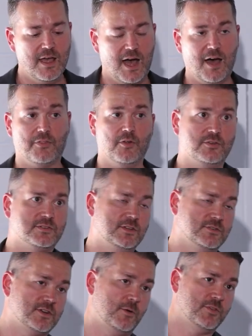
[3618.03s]
Uh, they'll,
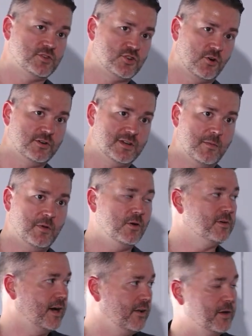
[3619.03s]
will start with a short demo,
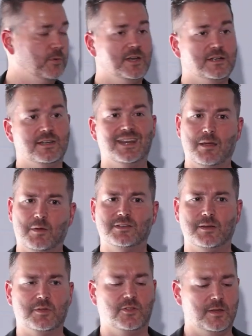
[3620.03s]
kind of like we did today, but
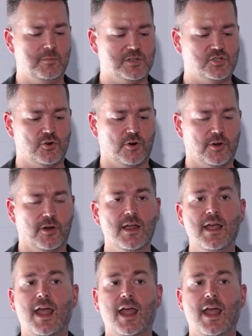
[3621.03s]
typically a bit shorter,